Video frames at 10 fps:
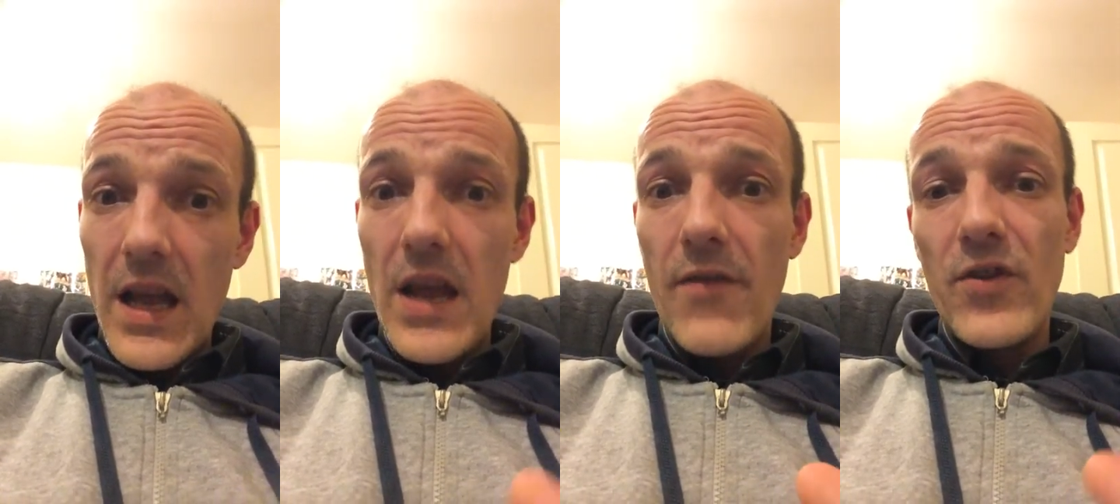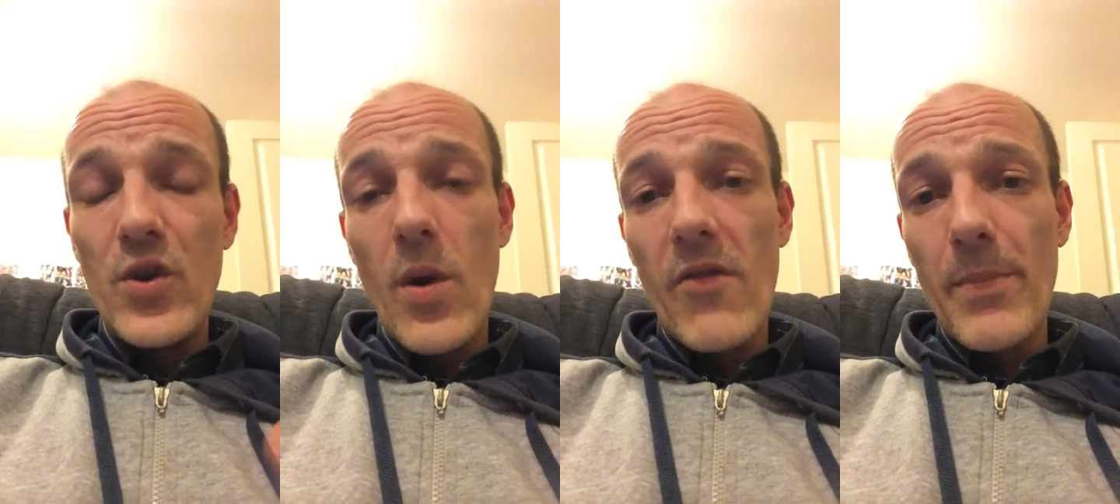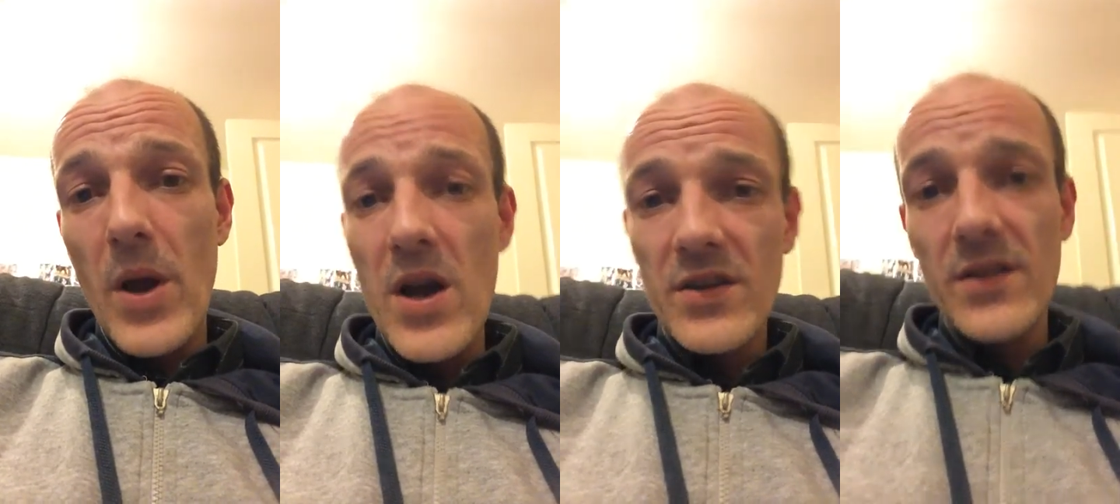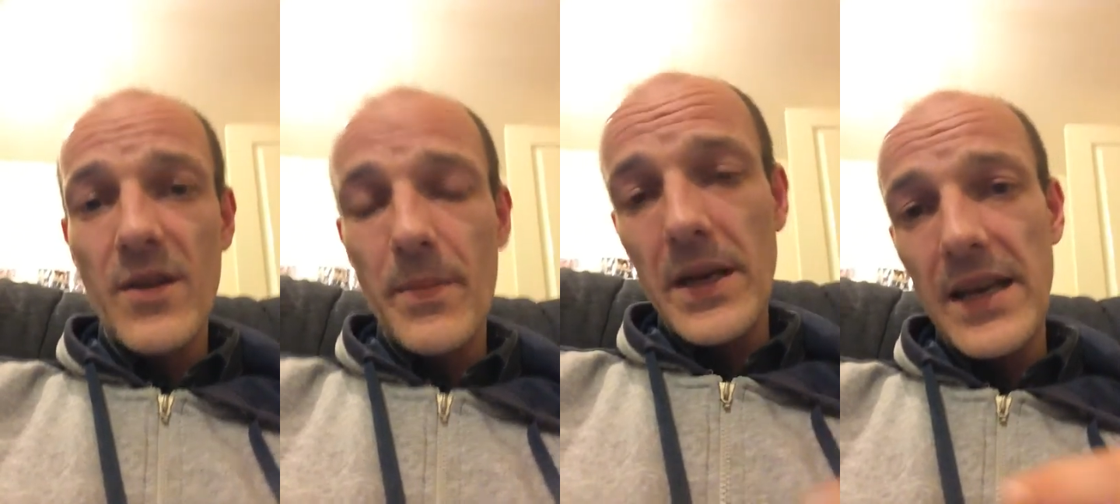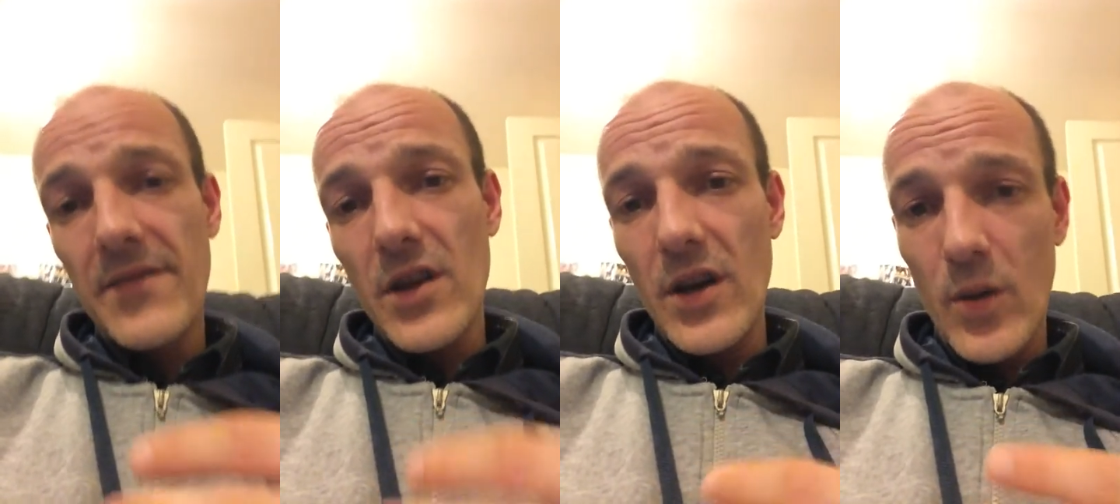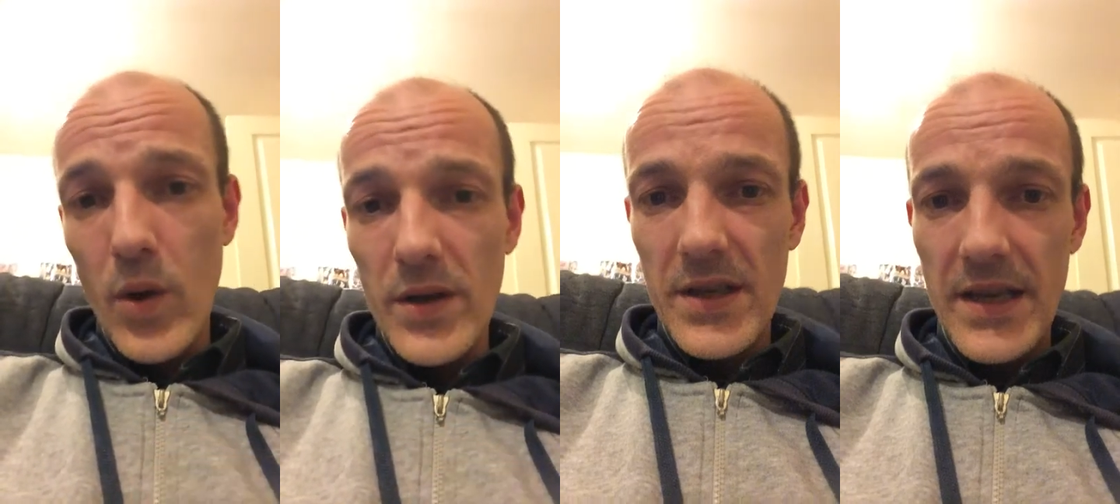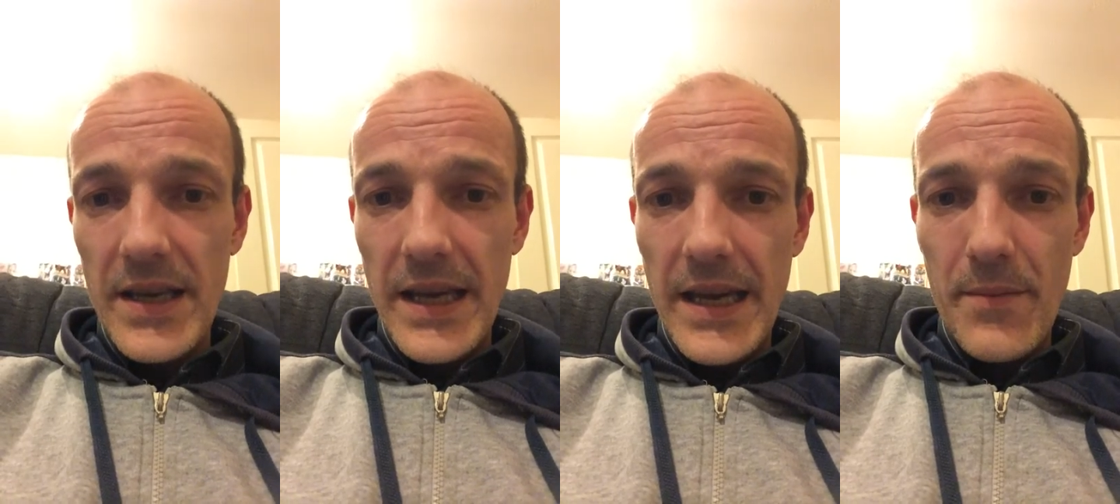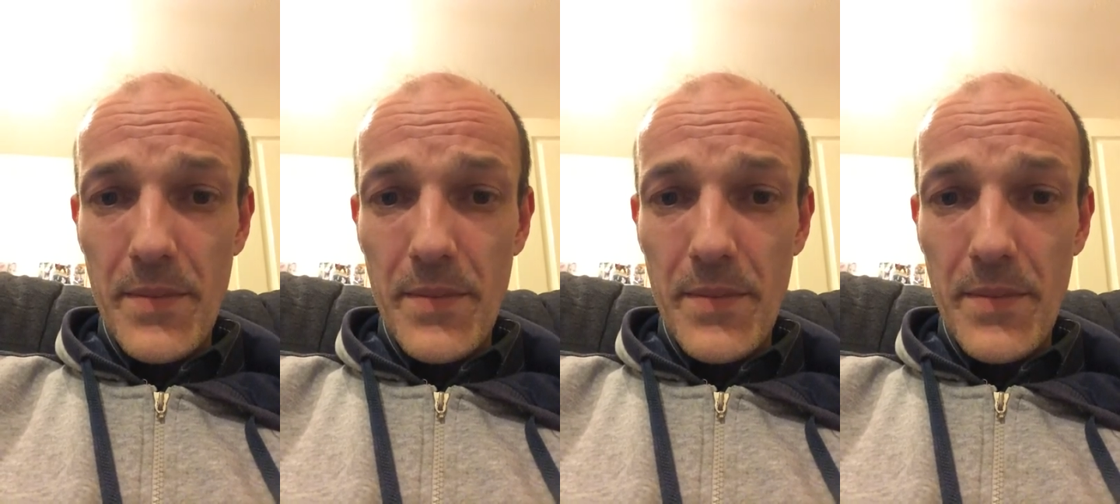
if you are a person that believes that equality